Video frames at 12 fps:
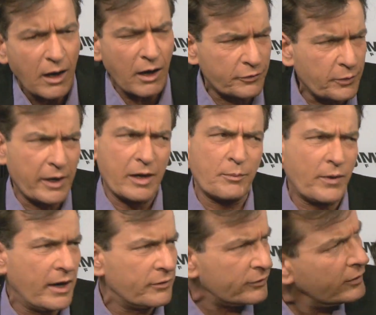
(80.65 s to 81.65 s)
I was really
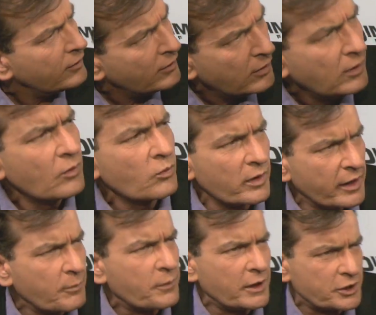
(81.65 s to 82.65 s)
impressed. Really
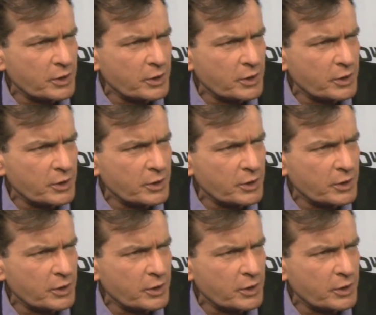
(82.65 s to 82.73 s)
impressed.